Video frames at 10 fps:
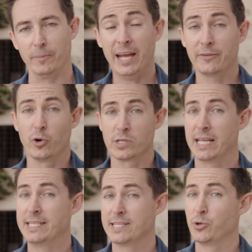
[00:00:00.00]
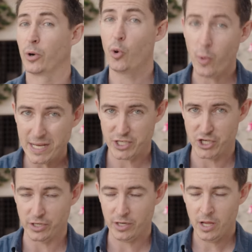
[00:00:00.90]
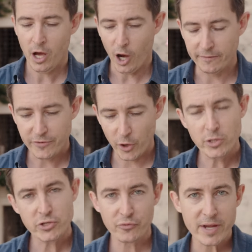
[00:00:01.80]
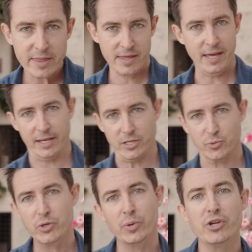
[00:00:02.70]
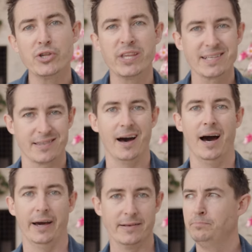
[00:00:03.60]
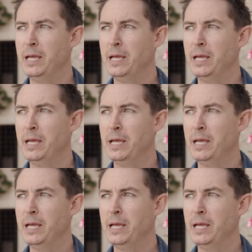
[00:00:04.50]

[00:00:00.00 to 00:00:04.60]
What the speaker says: That of course leads us to a question. Of those three things, which one do you think is the hardest?